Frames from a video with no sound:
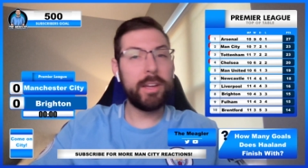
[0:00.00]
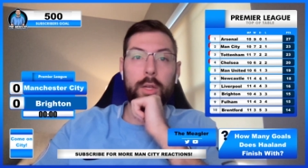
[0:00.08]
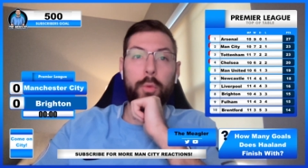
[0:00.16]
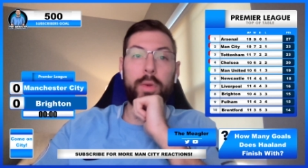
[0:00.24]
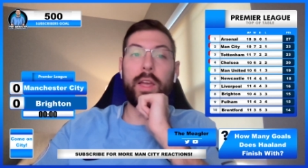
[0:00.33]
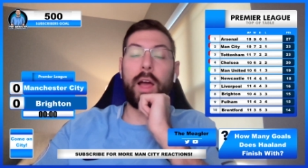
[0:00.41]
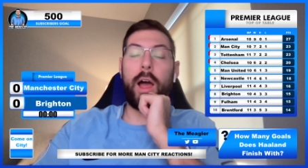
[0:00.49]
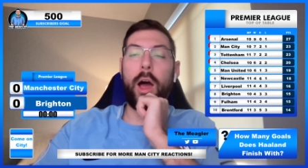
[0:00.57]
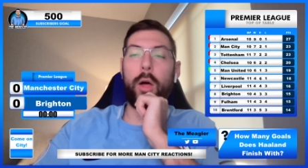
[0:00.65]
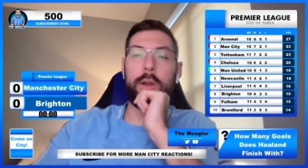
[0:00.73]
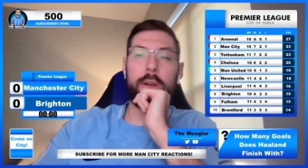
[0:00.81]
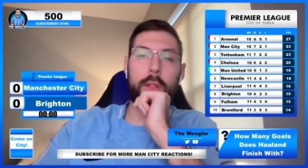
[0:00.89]
Can we get
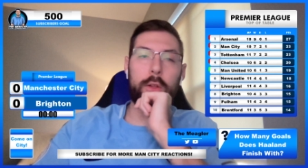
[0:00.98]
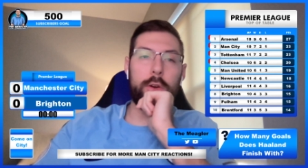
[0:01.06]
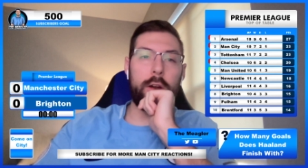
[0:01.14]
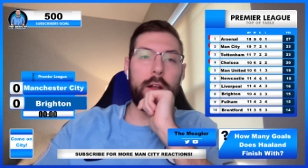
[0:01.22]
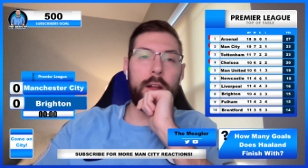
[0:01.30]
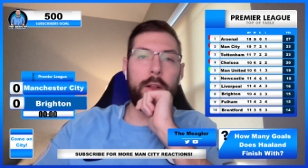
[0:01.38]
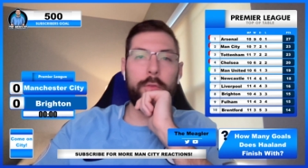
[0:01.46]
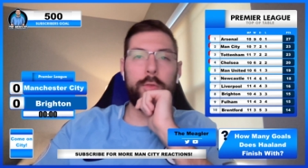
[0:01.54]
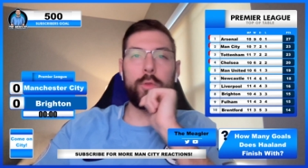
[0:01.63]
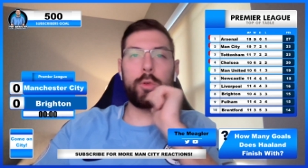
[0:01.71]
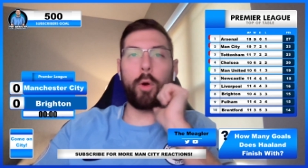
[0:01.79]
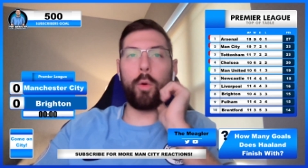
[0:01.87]
Haaland another
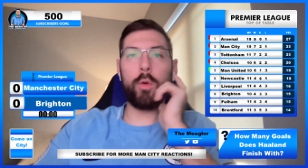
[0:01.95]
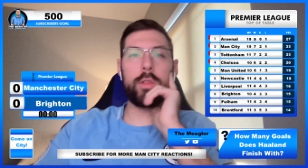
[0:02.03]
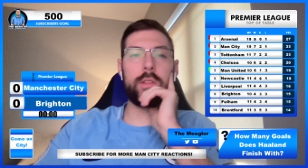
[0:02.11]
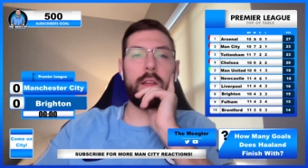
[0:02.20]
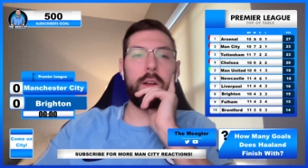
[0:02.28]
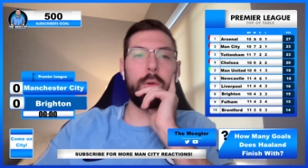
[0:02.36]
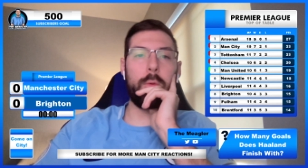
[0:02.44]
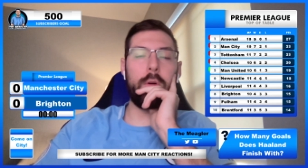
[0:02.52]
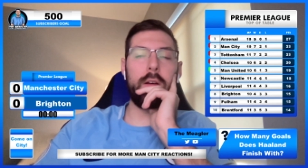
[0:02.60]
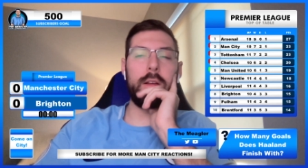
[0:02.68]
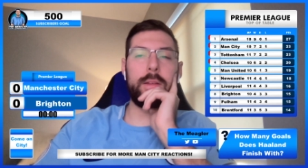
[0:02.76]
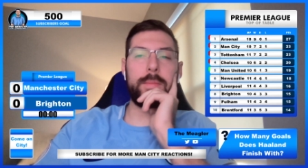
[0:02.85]
few goals today or
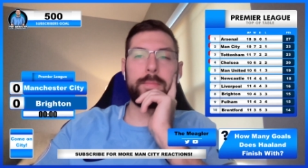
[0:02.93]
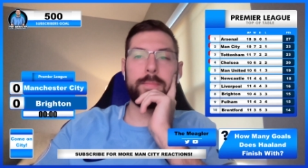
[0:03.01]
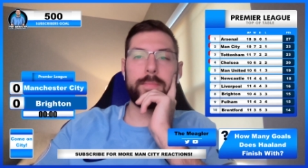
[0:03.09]
what?